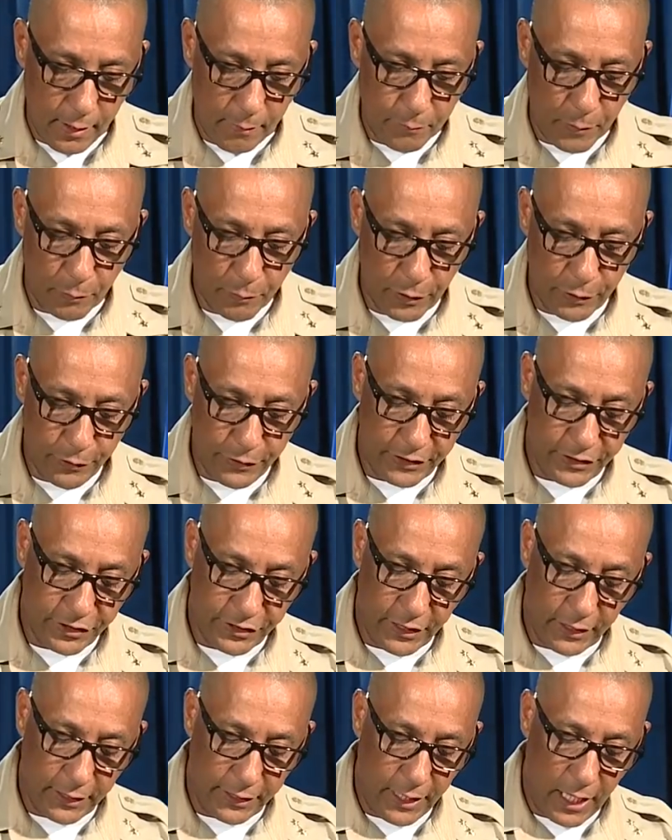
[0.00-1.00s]
Mahmoud is
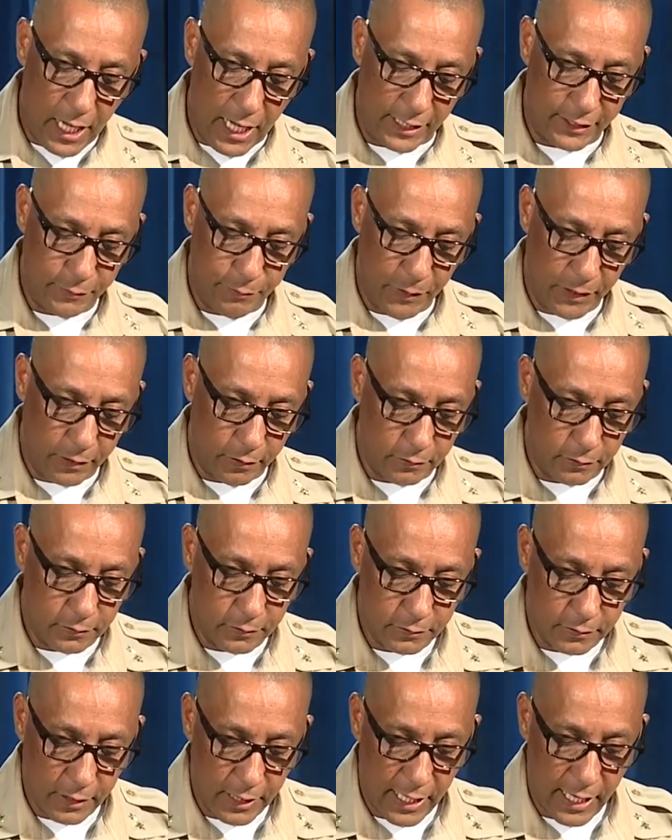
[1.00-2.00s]
still in hospital
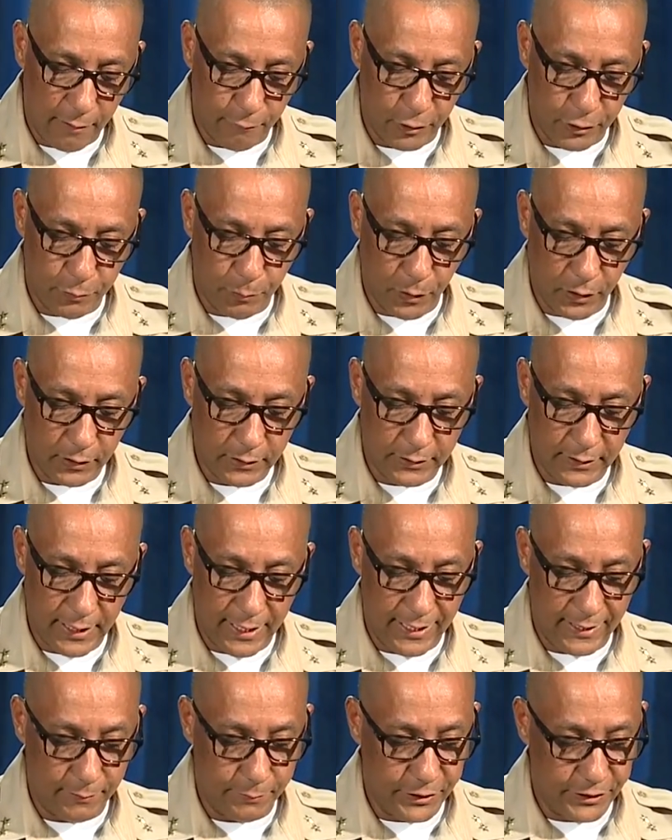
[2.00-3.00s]
and was booked
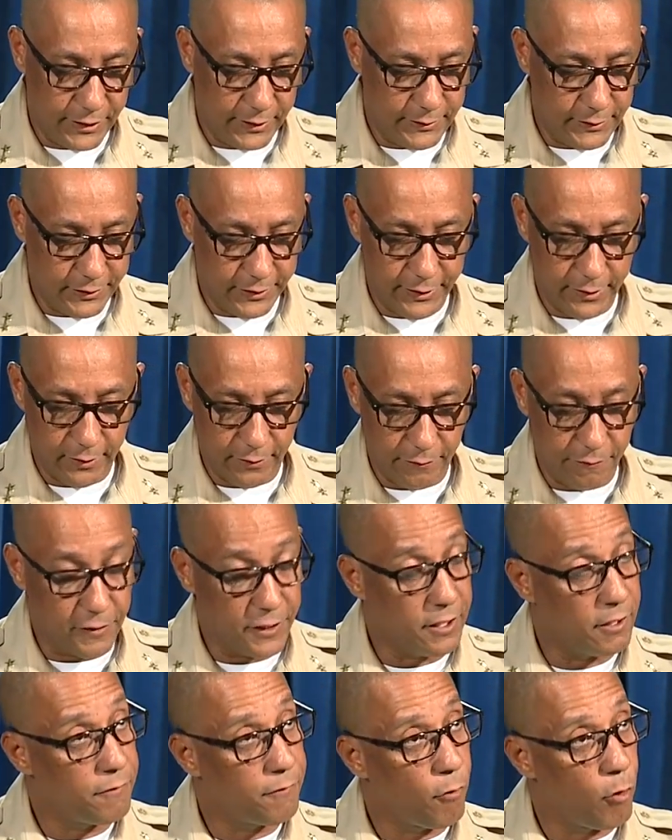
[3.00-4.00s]
in absentia for
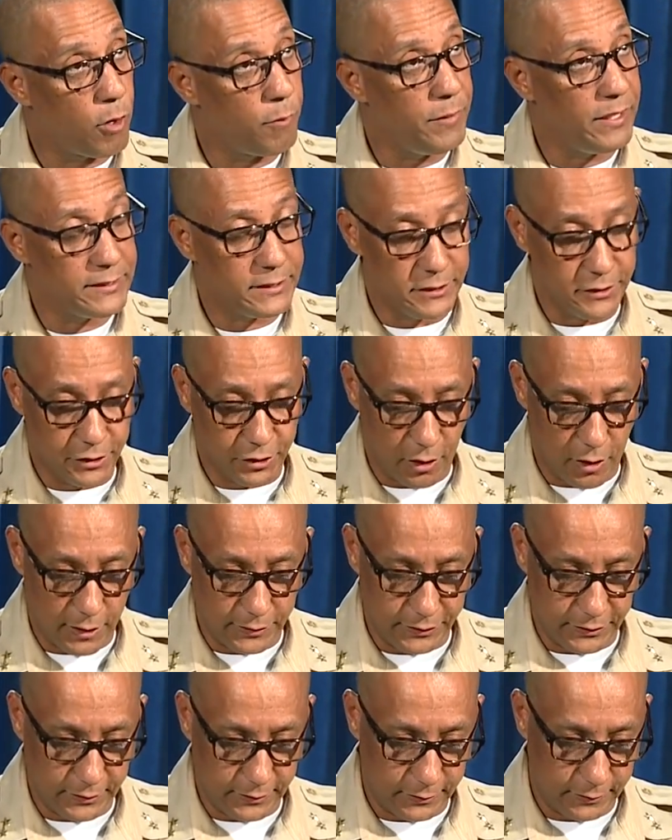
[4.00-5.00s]
the aforementioned
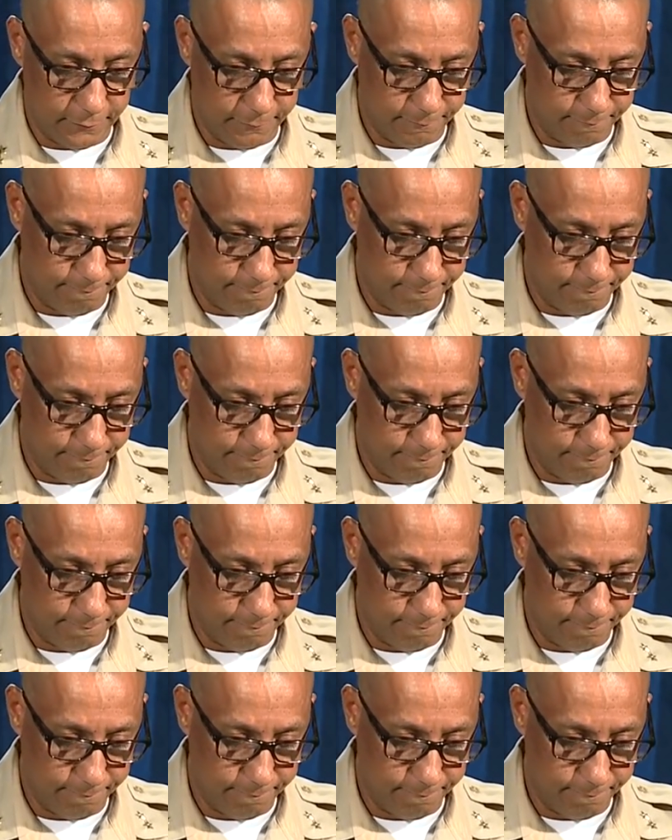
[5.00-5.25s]
charges.